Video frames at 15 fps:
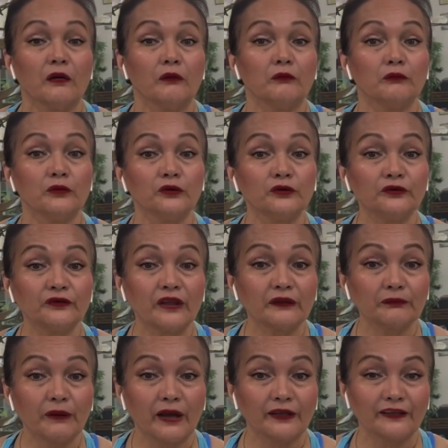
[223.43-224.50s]
Move
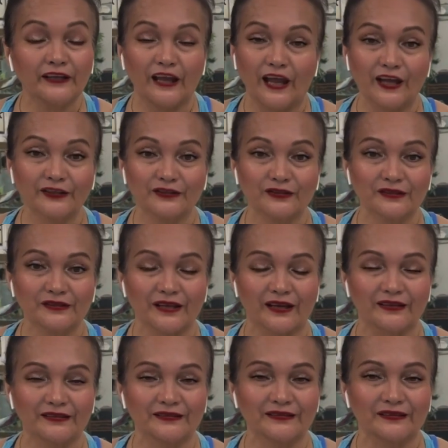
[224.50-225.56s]
that body,
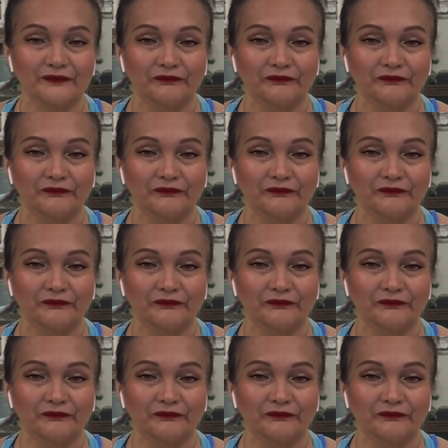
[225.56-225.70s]
exercise,